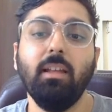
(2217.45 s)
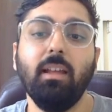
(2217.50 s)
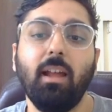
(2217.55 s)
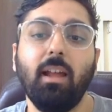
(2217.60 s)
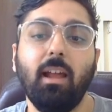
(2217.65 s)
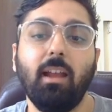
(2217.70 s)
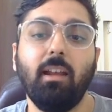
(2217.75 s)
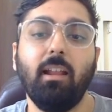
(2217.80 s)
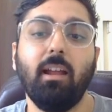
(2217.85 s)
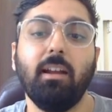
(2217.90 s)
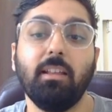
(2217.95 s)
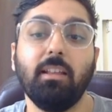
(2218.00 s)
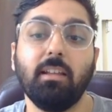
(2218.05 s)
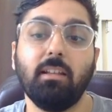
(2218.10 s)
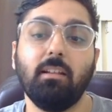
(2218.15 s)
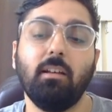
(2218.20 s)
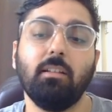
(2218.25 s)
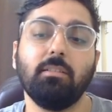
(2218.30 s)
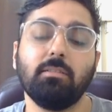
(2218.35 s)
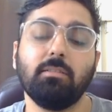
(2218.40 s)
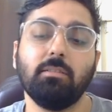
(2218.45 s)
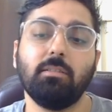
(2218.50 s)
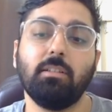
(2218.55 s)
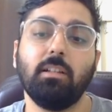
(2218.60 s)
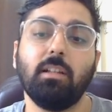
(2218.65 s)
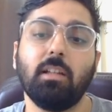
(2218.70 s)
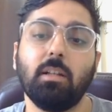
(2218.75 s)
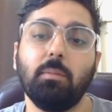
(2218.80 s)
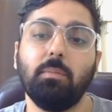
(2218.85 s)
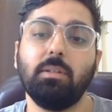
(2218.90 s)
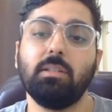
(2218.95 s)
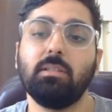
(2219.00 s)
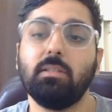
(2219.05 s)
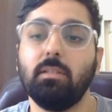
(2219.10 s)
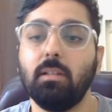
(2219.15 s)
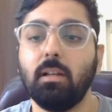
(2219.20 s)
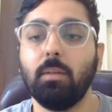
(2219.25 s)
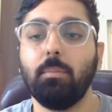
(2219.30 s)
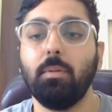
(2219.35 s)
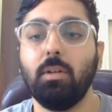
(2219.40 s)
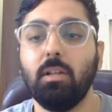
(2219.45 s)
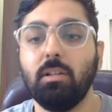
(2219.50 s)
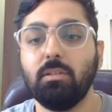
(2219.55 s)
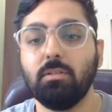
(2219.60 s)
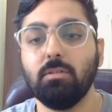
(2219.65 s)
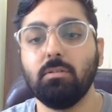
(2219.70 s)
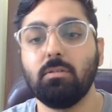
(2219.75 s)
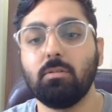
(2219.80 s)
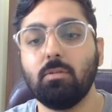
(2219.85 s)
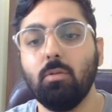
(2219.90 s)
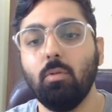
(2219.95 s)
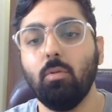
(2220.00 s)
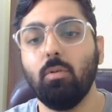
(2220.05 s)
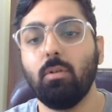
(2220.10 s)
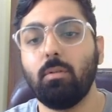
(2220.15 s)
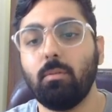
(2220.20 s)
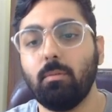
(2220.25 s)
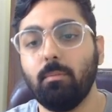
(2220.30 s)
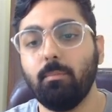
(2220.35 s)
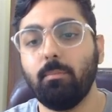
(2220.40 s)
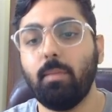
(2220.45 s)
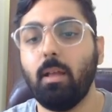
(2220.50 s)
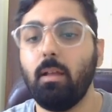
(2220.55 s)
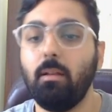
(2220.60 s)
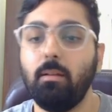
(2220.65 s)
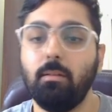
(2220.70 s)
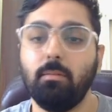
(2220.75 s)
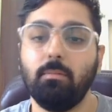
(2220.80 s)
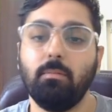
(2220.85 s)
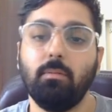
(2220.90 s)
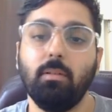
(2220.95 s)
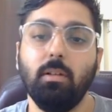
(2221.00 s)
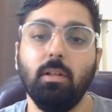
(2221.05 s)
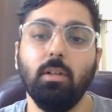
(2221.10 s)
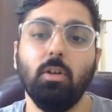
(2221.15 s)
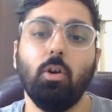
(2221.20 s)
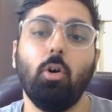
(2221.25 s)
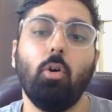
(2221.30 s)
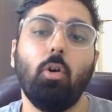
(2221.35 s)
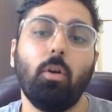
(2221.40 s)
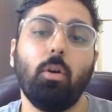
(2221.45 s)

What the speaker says: and adding an answer increments the repetition score by, or